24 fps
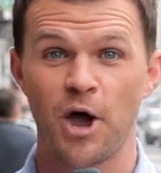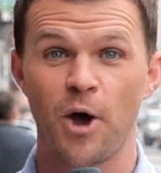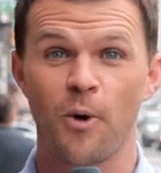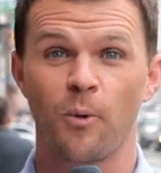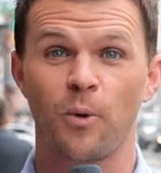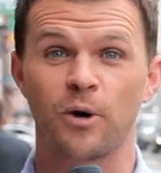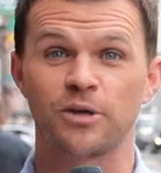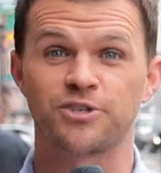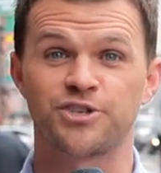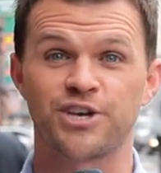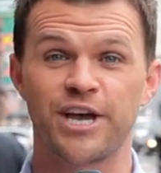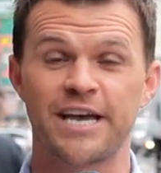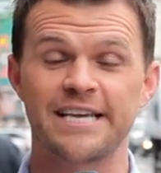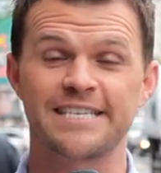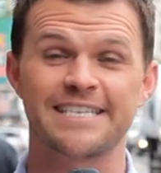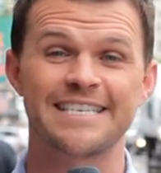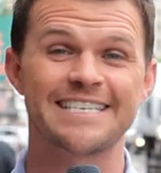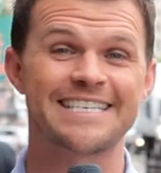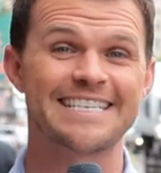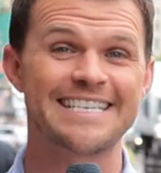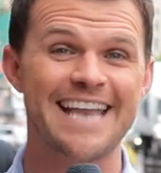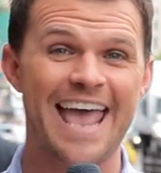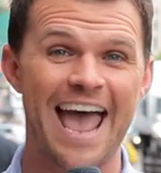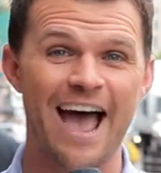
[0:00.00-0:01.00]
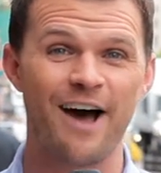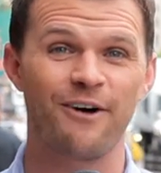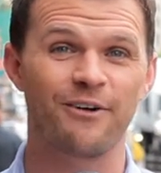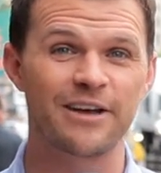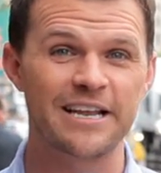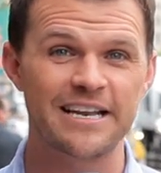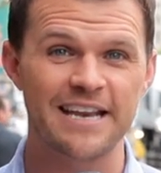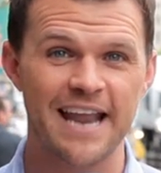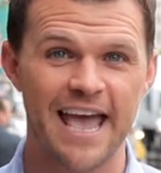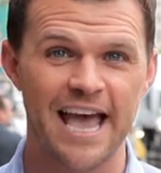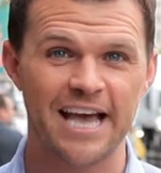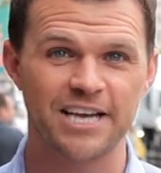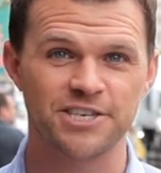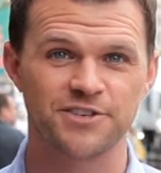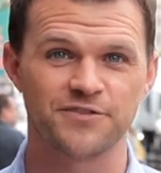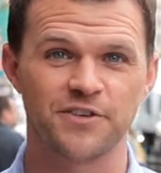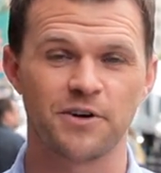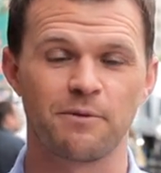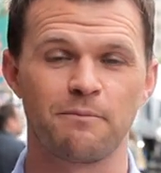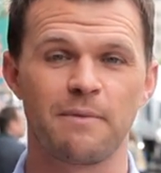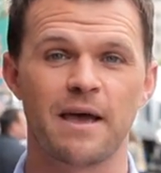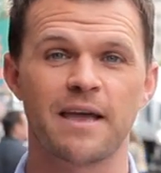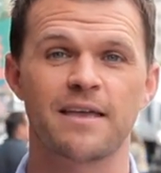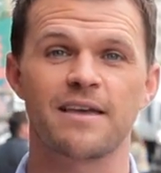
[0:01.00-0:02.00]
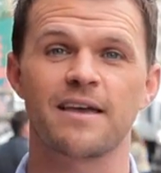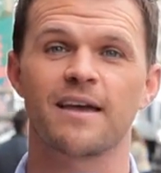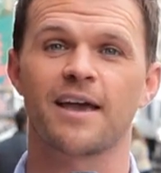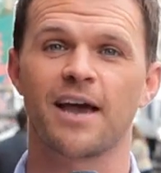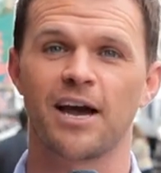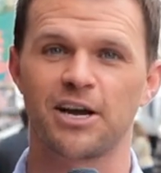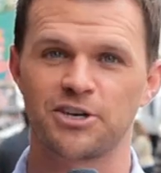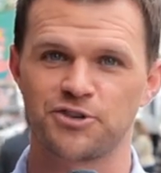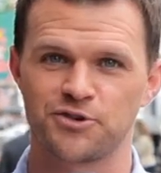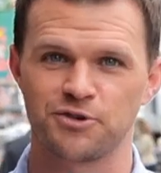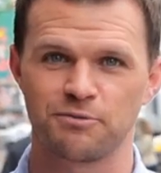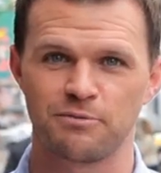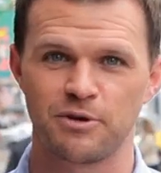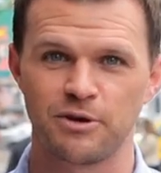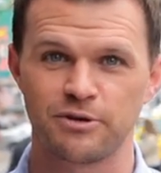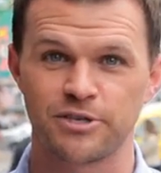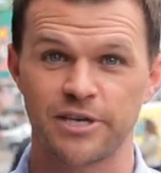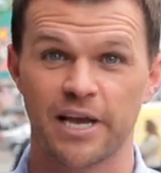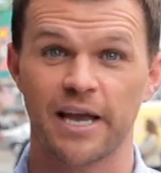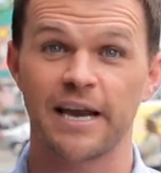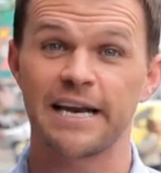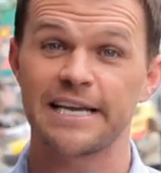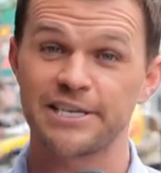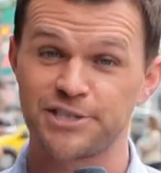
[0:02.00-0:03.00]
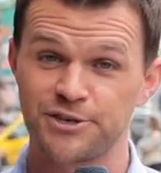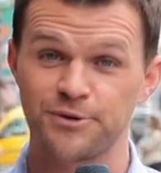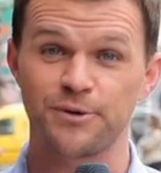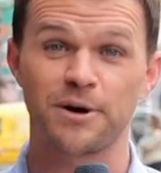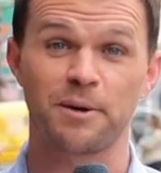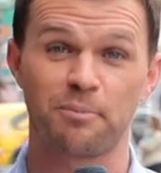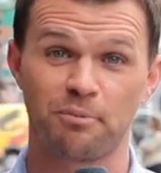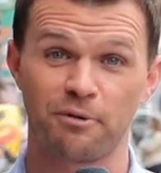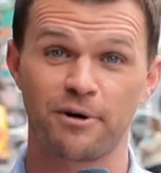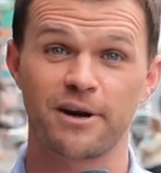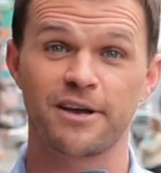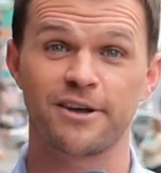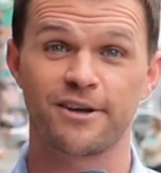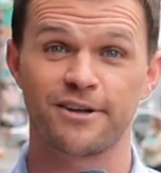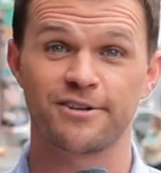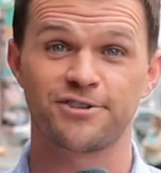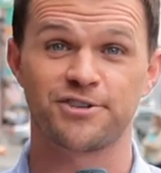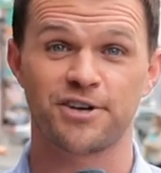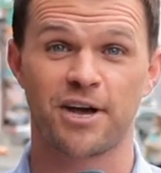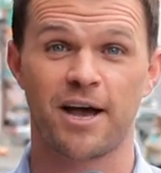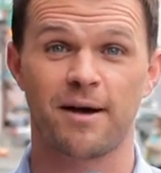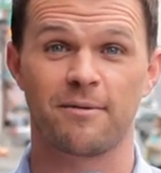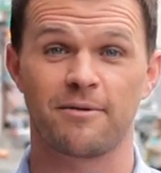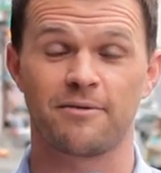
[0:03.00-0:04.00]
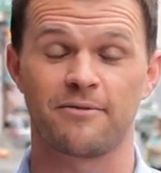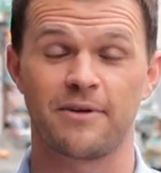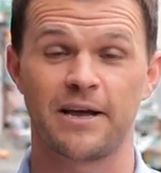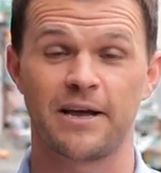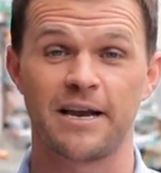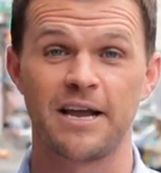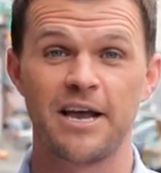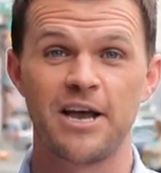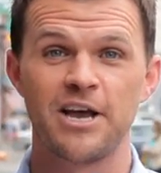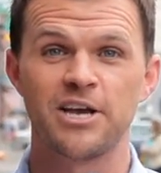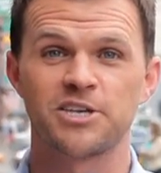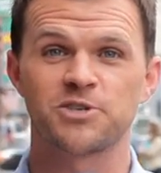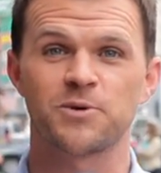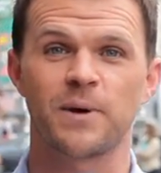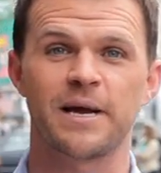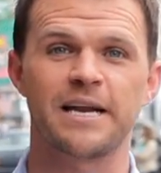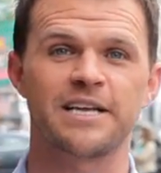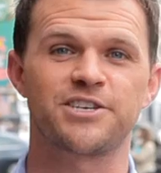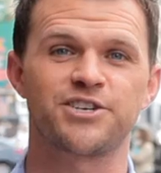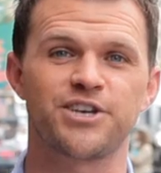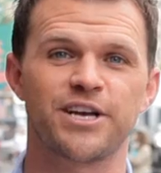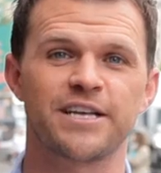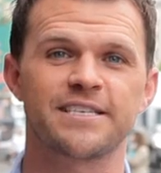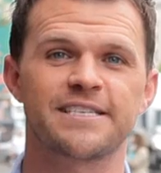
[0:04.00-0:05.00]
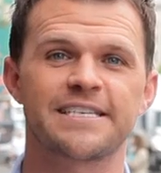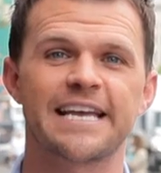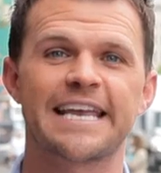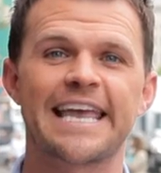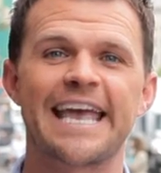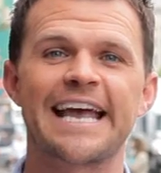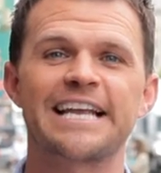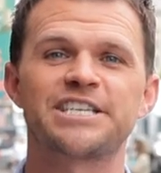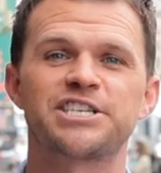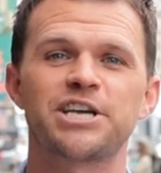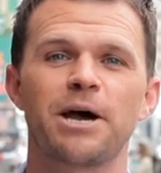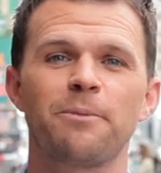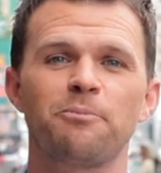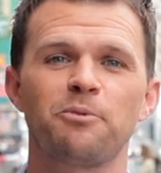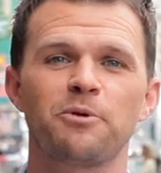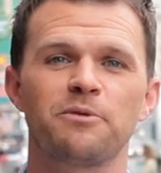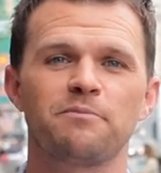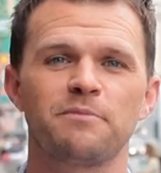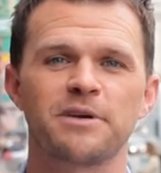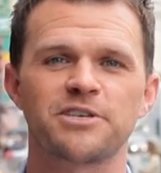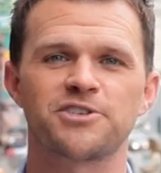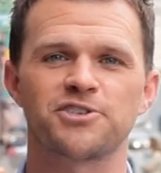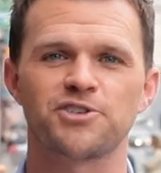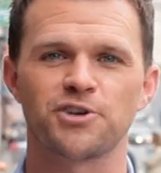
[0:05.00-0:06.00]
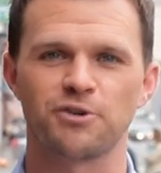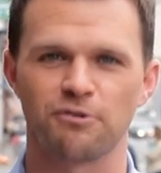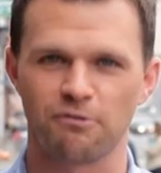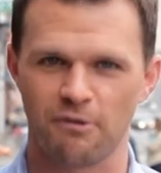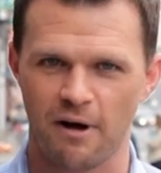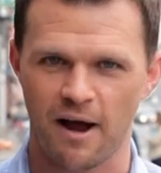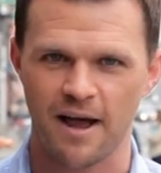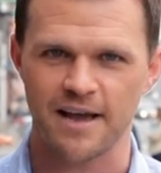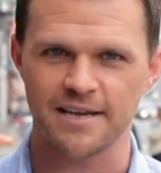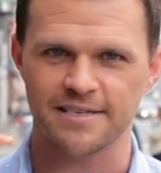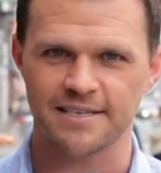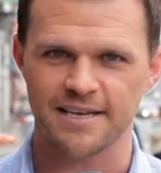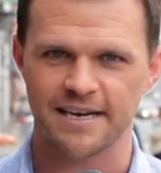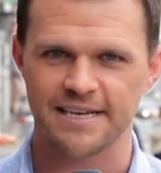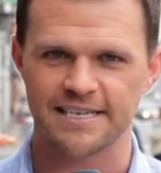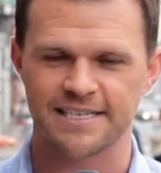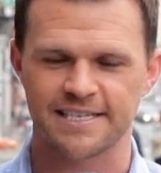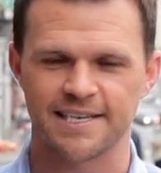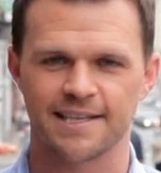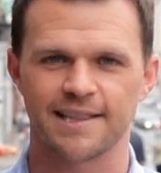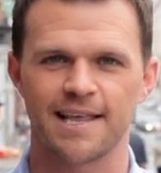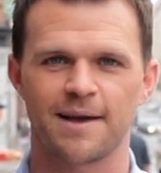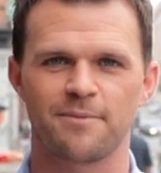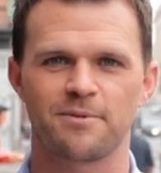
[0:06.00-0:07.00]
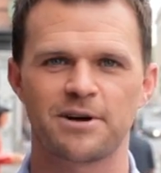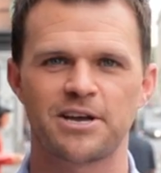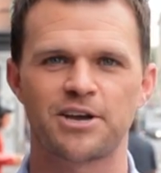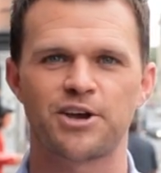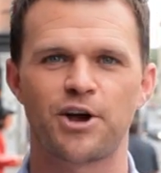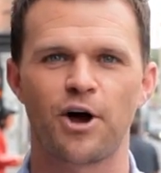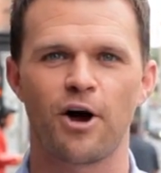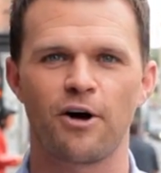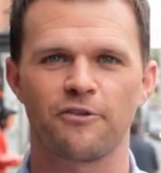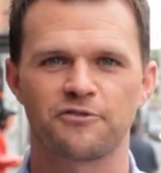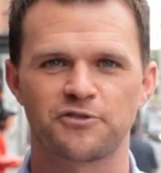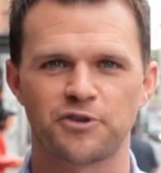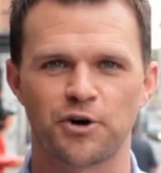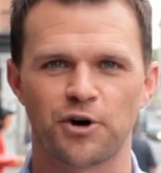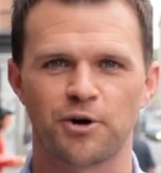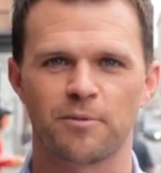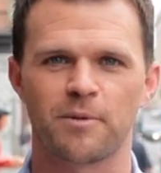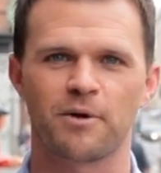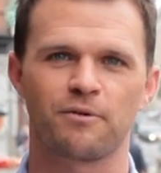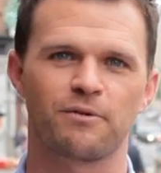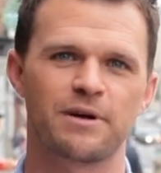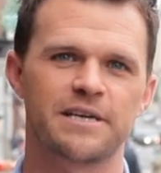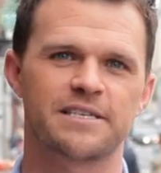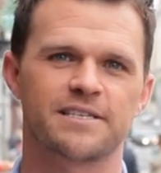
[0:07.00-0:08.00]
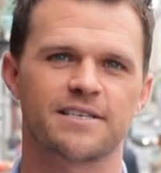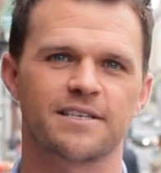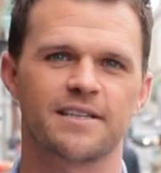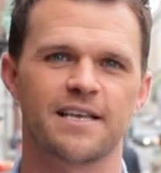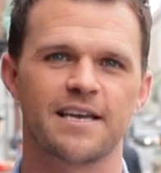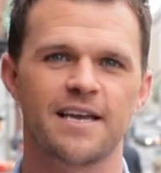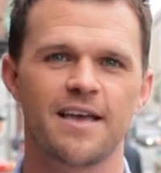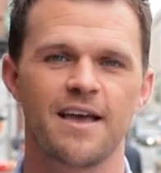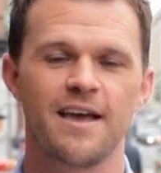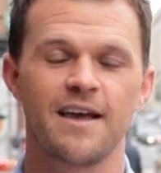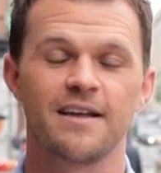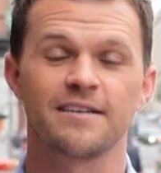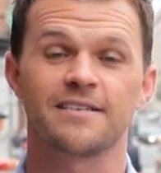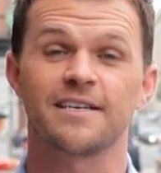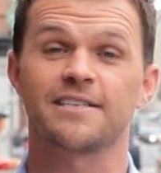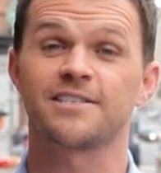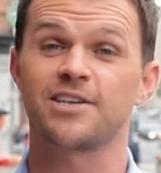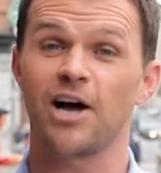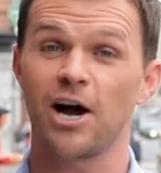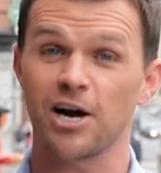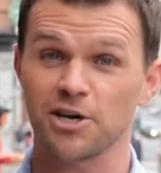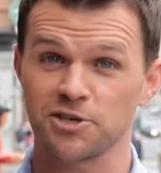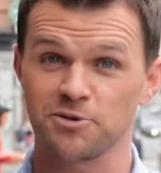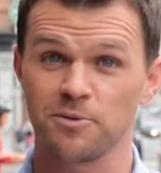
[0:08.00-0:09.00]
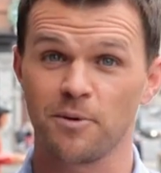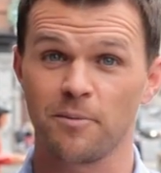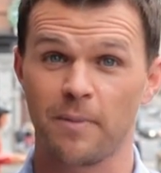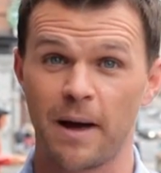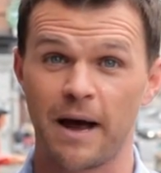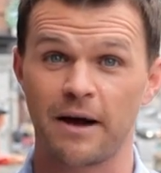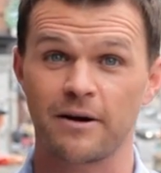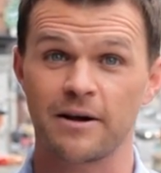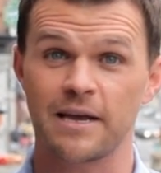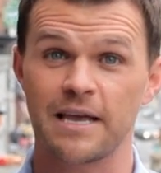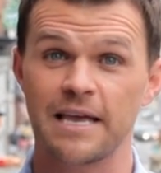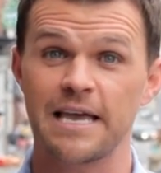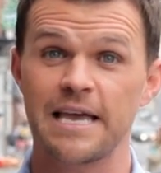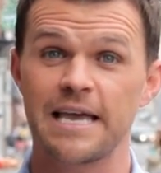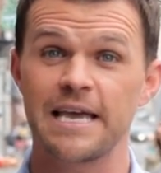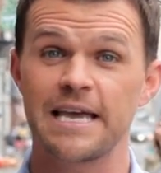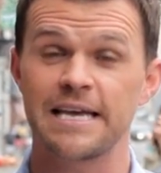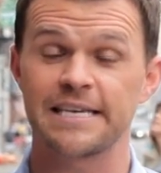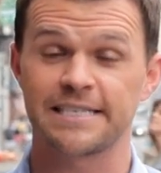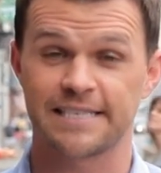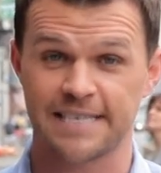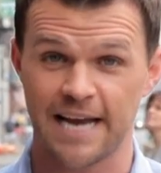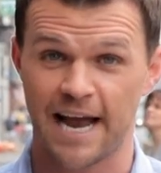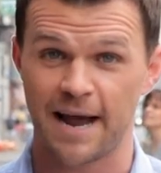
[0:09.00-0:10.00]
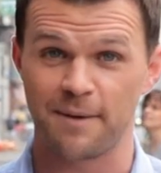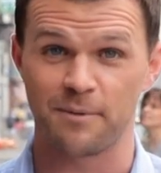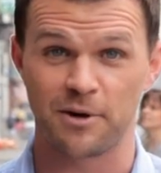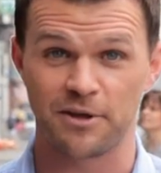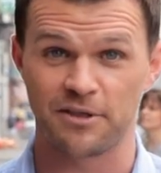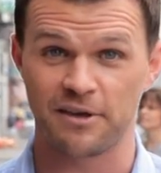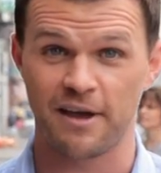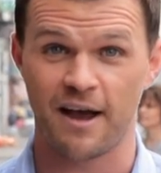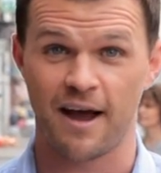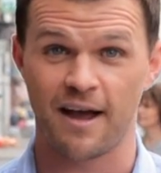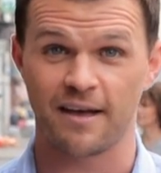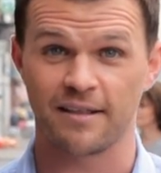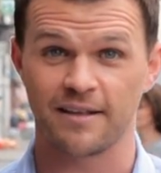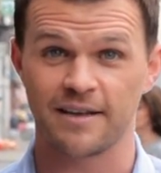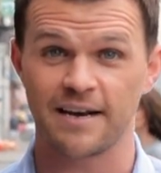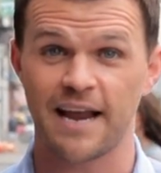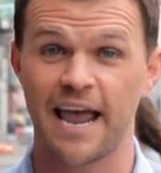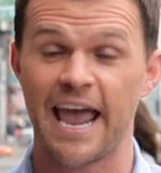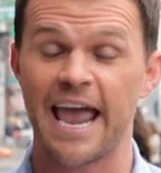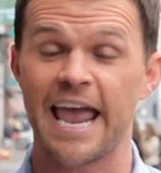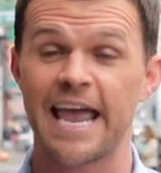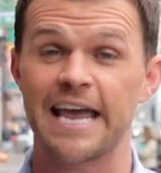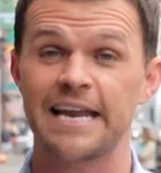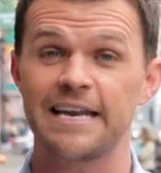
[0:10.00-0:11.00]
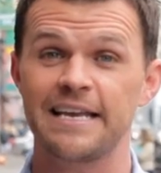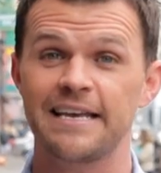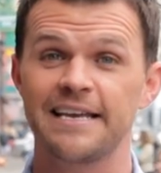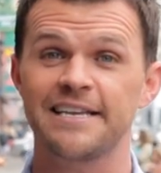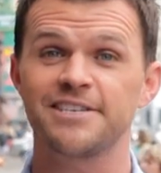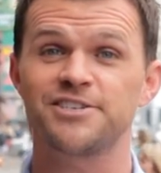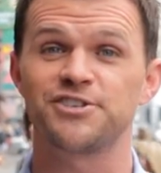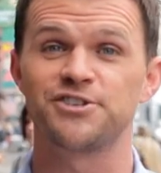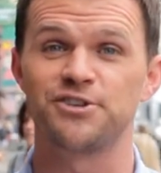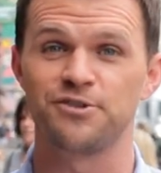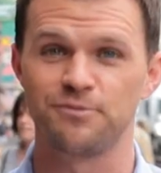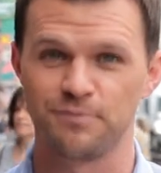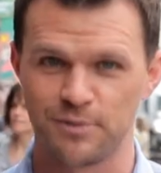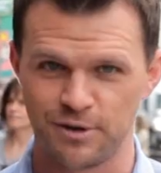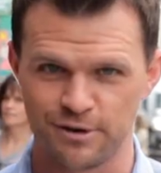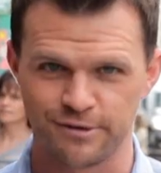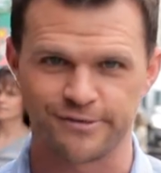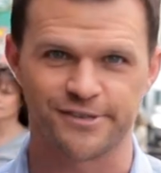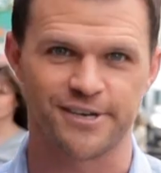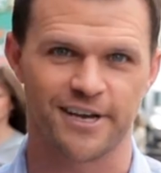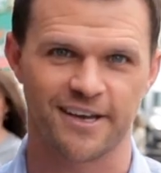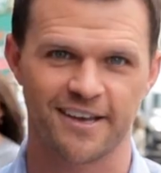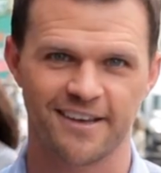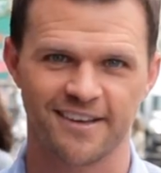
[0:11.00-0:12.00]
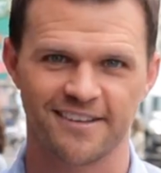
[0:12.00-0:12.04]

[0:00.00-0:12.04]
Well, Chase is now in Nashville making country music, and he's doing a pretty good job of it. So we had a chance to catch up with Mr. Rice at a celebrity golf tournament recently to talk to him about his time on the island and his new music.